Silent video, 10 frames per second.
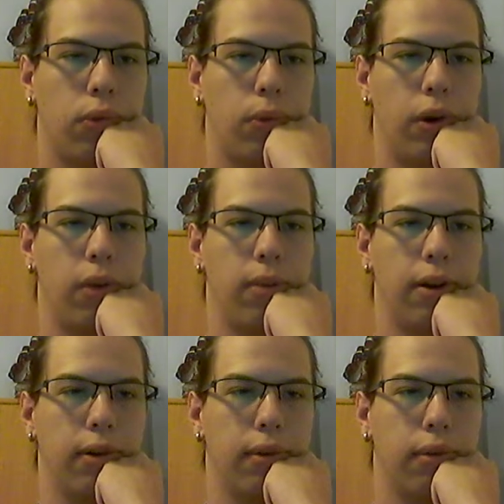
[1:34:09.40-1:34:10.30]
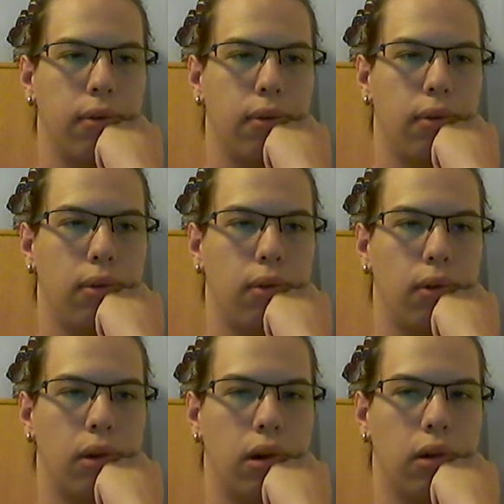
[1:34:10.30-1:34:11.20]
20 meters,
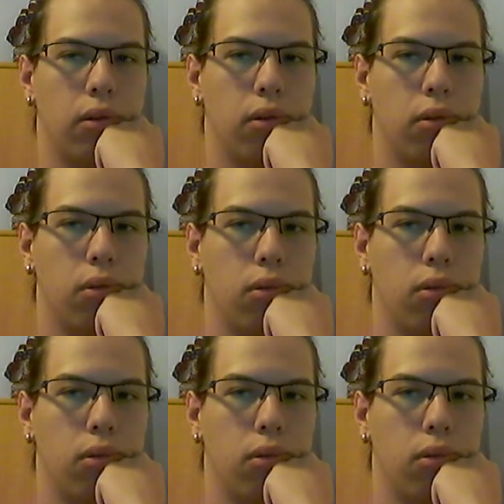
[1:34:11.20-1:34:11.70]
2 yards.